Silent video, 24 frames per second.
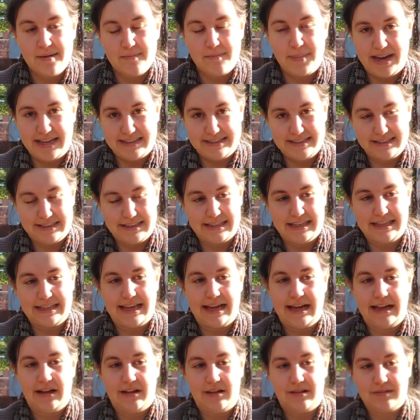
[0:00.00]
basically
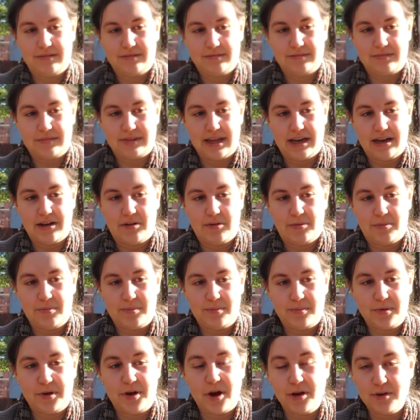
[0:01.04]
they'll they'll
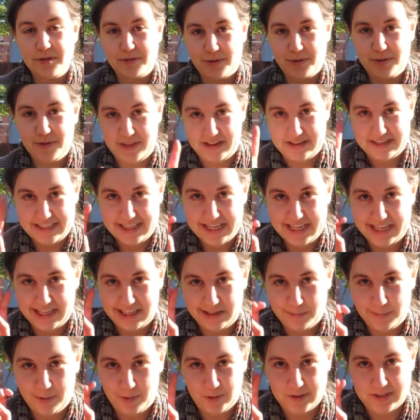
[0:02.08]
go through the
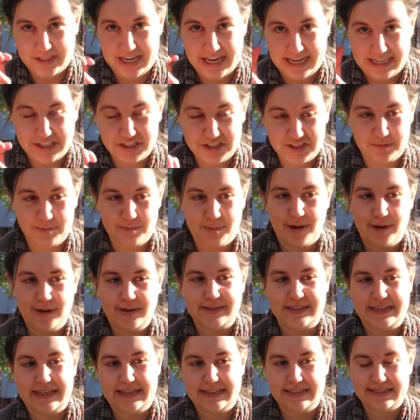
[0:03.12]
teleportation
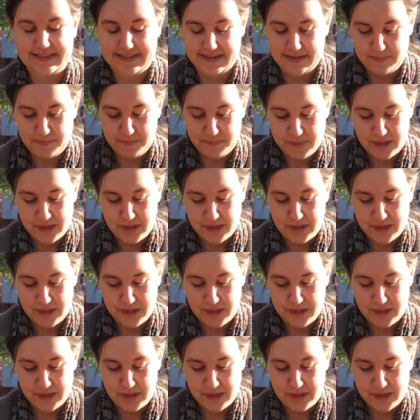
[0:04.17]
process,